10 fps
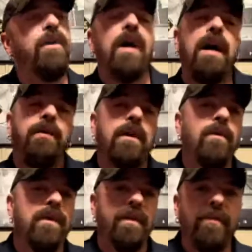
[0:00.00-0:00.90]
You're out there
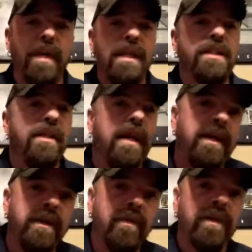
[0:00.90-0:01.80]
with your friends. You're
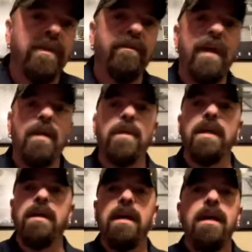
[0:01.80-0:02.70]
out there with your
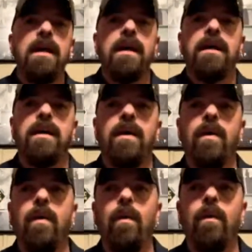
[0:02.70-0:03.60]
family.
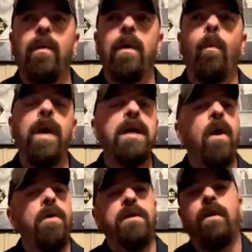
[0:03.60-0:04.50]
We
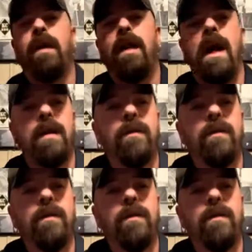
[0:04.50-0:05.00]
all talk a lot of